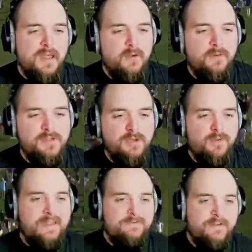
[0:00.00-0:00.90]
But you know what?
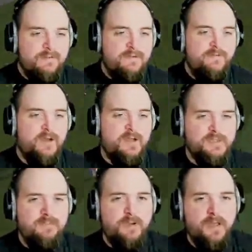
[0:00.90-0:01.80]
That very fast,
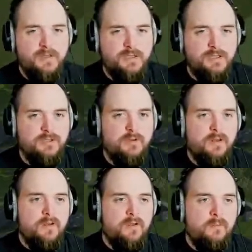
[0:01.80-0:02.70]
it punishes you a
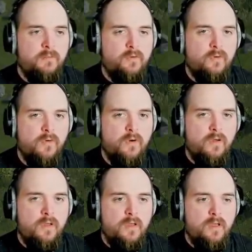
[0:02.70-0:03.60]
lot more
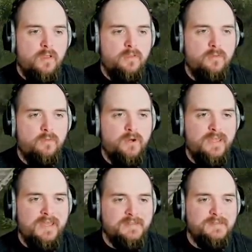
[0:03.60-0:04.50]
than what it has